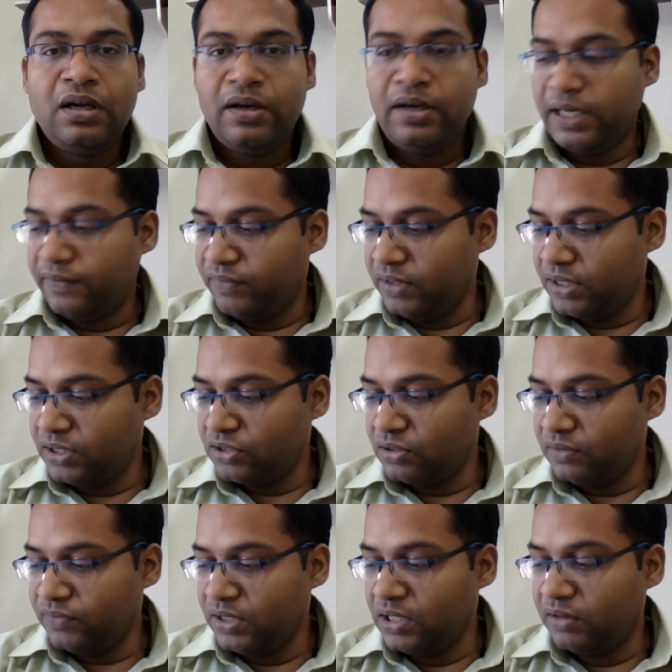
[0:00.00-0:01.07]
definition
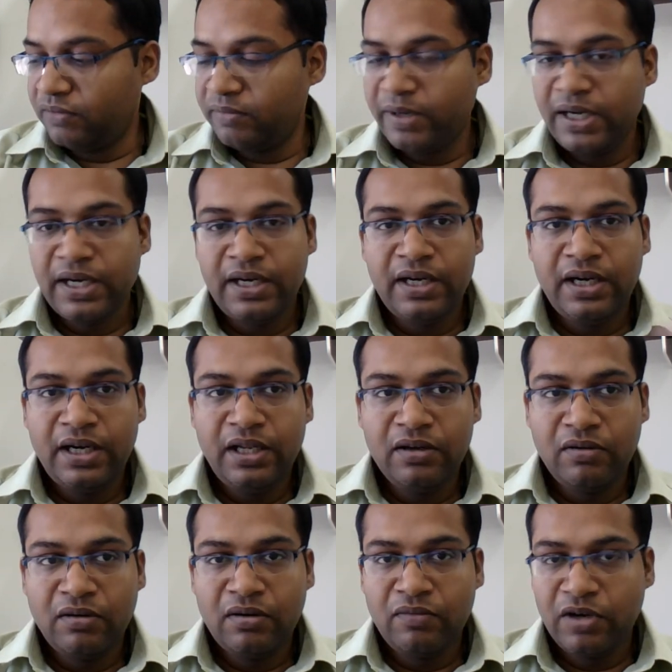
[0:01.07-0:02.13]
of the government entity,
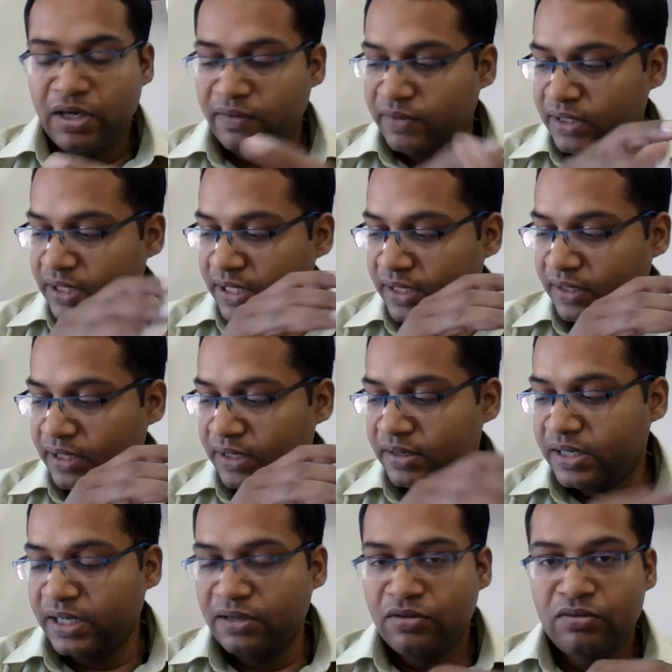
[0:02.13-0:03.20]
or whatever they are
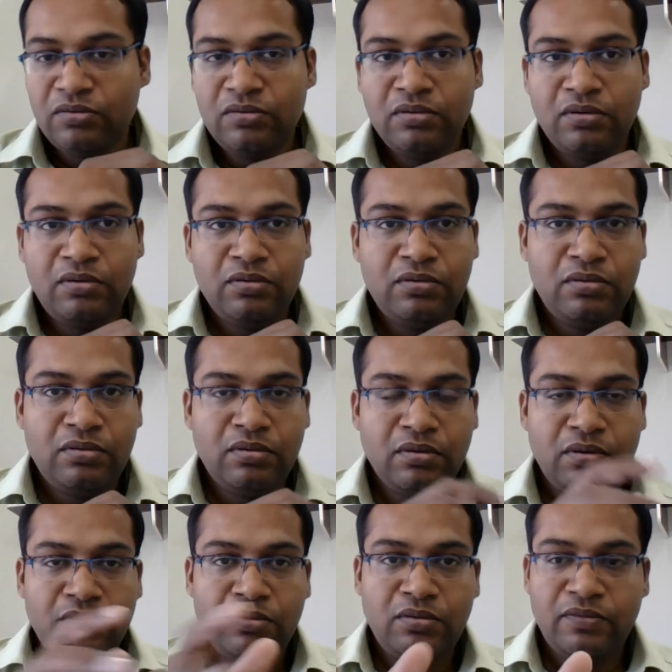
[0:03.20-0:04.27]
trying to
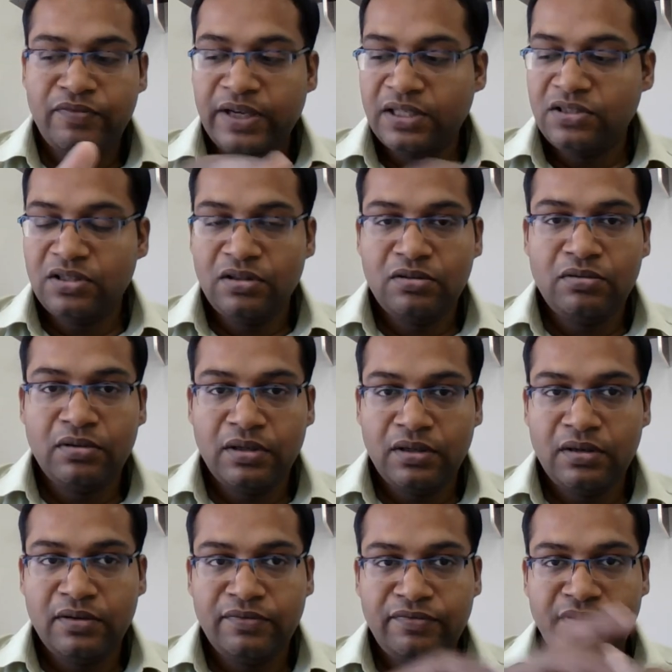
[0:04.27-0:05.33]
fetch
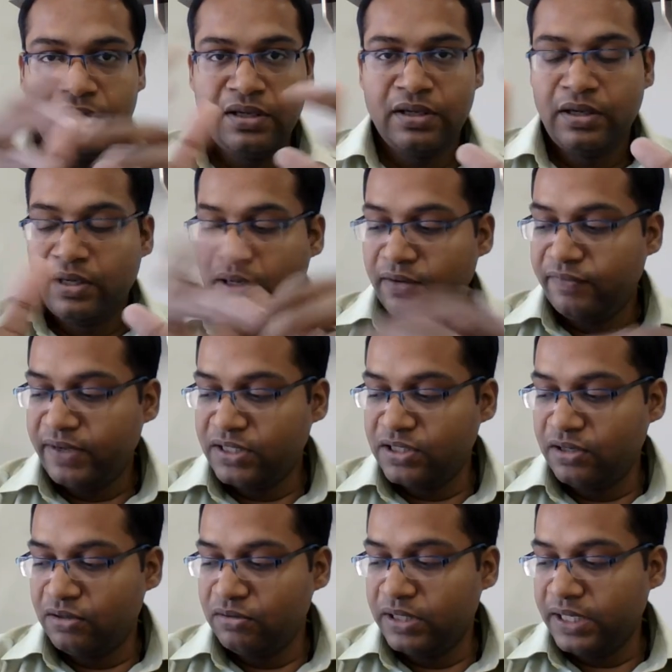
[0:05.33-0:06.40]

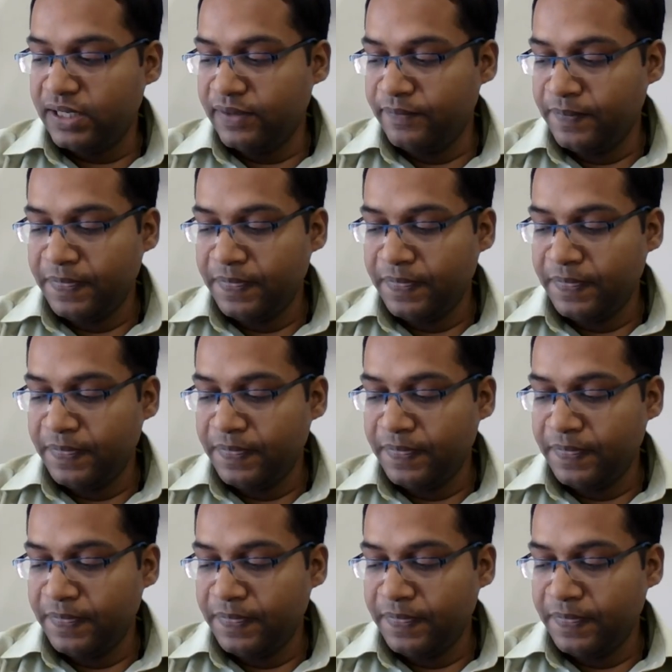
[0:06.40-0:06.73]
into that.